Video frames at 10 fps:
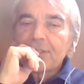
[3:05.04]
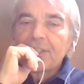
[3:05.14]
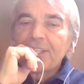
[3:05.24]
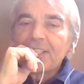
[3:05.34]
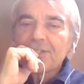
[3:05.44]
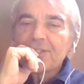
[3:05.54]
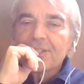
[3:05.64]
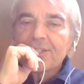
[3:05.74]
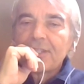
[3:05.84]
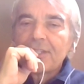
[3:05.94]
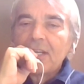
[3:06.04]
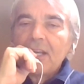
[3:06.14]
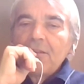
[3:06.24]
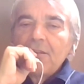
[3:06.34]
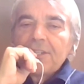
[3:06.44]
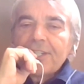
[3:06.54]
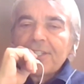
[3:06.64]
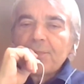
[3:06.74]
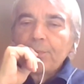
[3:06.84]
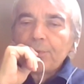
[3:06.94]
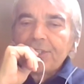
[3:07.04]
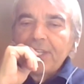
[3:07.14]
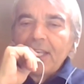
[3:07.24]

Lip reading: intelligence, which has put